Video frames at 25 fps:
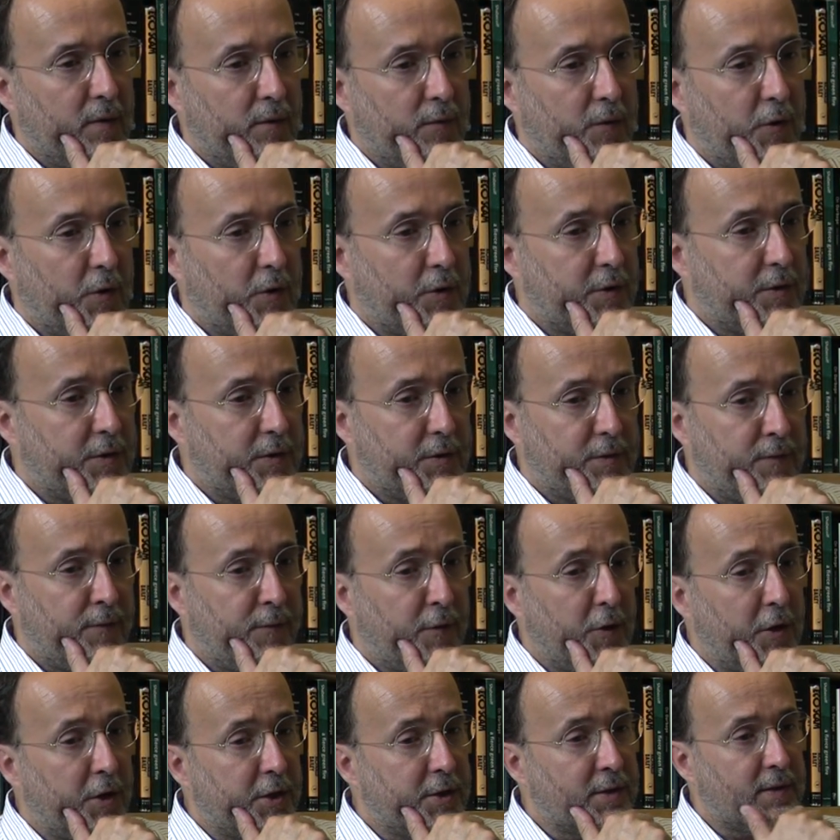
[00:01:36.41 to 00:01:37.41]
for
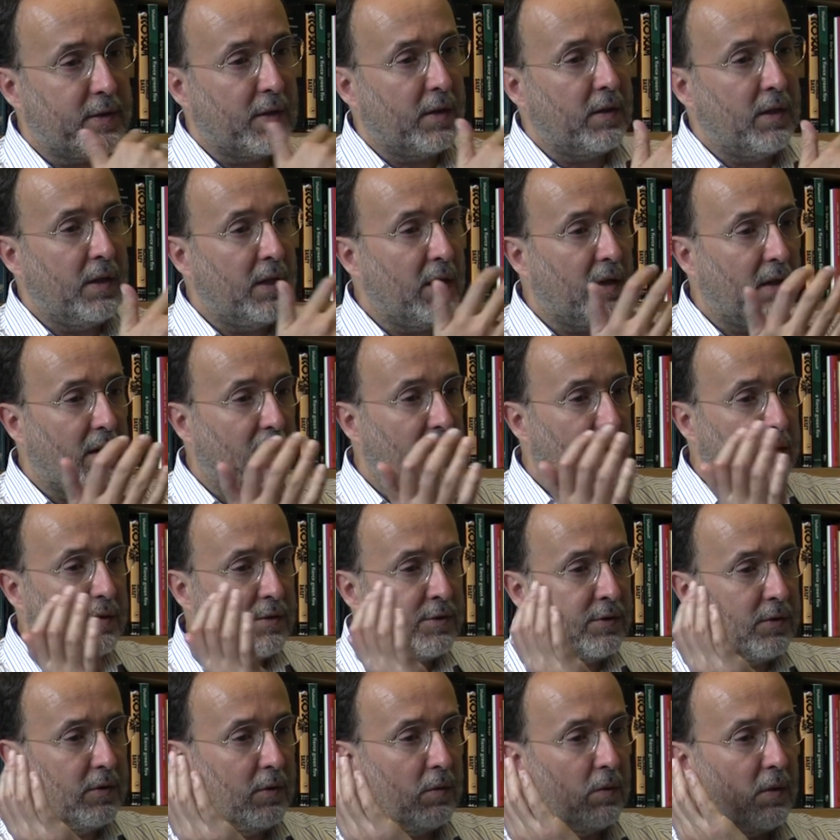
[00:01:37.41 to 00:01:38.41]
first year
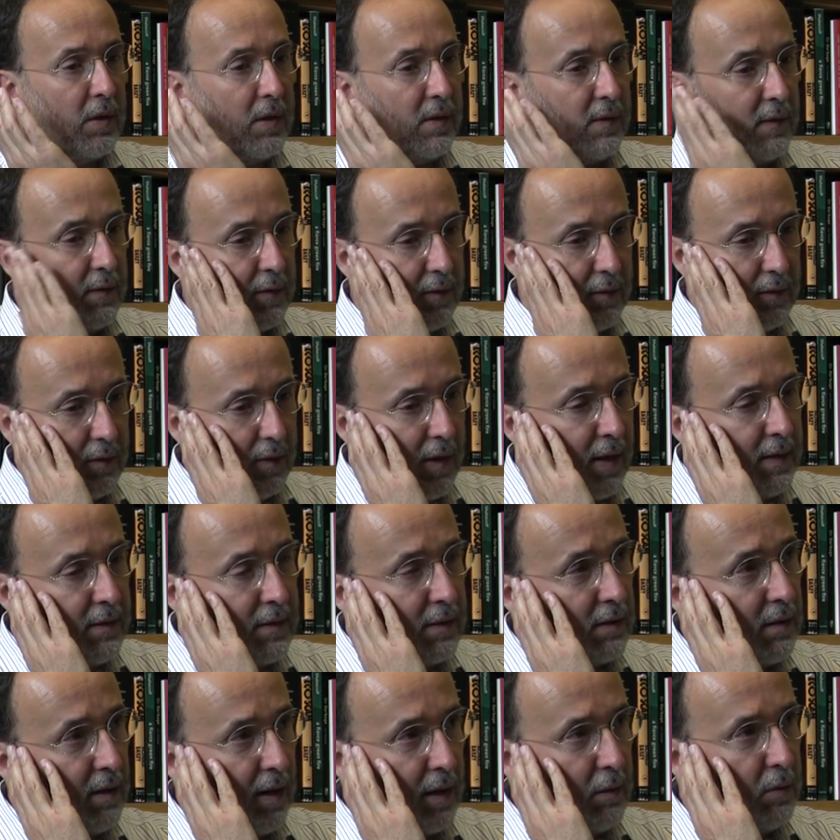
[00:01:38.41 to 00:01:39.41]
students,
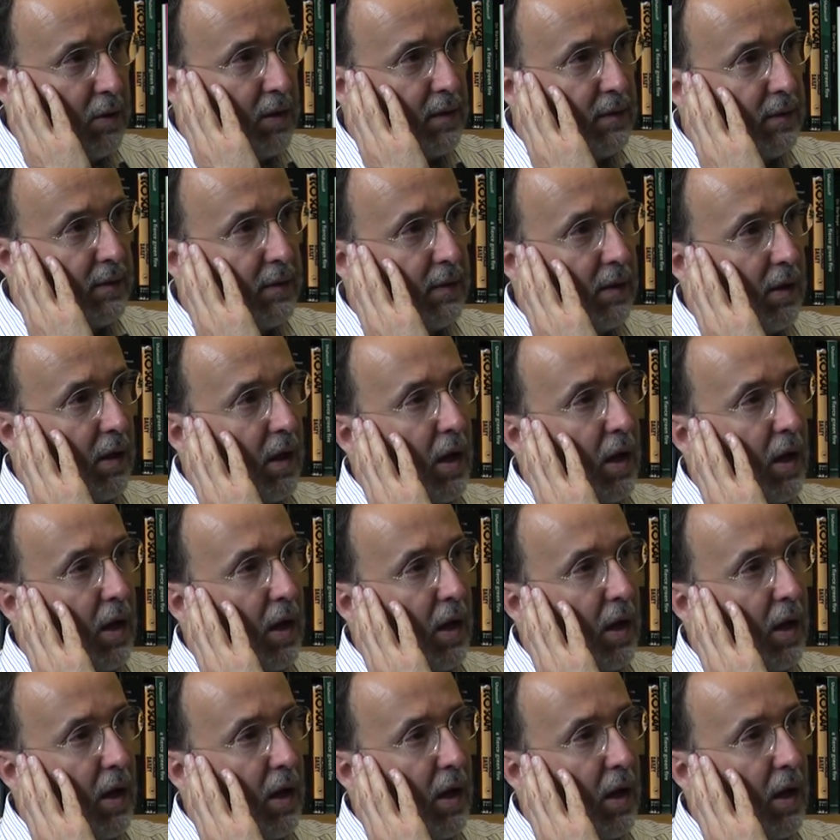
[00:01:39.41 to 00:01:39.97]
undergraduates,